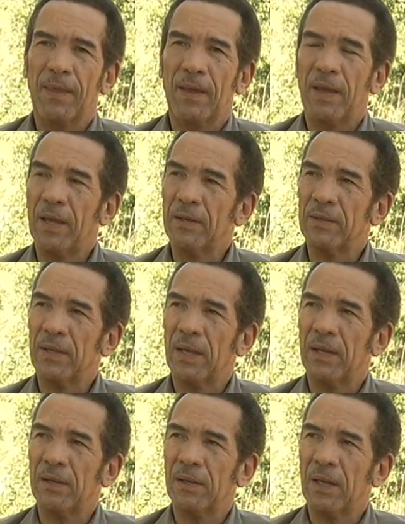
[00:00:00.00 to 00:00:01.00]
And,
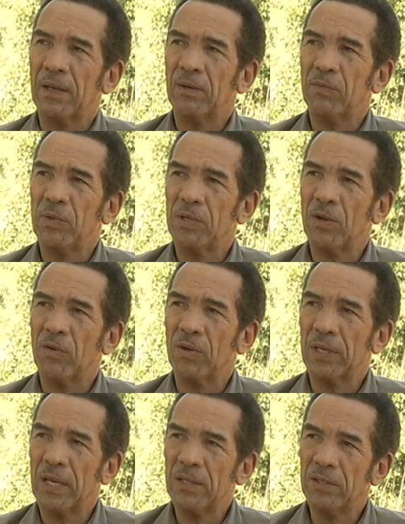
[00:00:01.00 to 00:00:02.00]
and, and we know
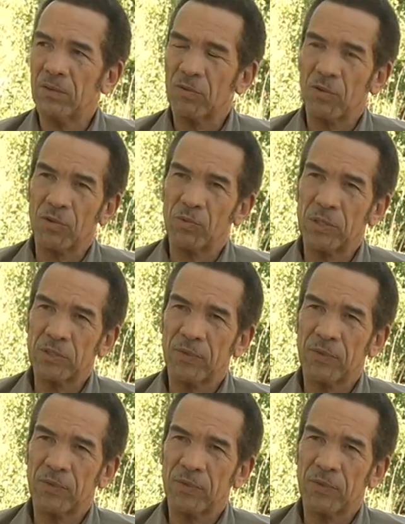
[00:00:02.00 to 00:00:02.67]
again in the northwest